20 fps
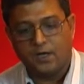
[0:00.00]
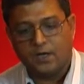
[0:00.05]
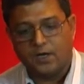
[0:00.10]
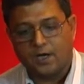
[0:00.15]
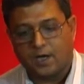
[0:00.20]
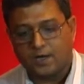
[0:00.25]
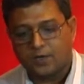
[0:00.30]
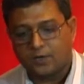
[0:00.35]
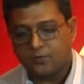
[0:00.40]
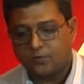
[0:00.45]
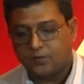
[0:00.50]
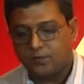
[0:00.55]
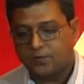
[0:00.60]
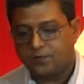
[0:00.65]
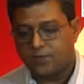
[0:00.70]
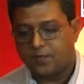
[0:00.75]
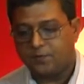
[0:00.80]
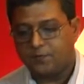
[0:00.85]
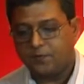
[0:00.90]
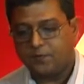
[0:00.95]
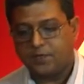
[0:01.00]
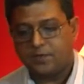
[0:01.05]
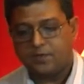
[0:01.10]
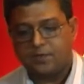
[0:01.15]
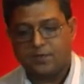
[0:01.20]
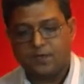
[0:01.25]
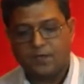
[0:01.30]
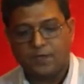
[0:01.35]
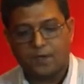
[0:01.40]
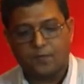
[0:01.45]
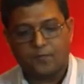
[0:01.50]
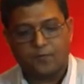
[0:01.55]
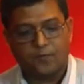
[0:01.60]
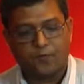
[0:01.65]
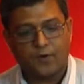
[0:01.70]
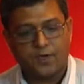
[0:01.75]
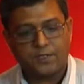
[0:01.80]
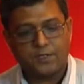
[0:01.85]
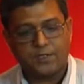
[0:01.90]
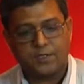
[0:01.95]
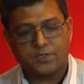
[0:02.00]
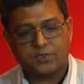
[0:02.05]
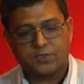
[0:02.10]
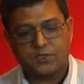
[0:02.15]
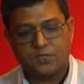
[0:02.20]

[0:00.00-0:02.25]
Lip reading: Curcumin therapy provided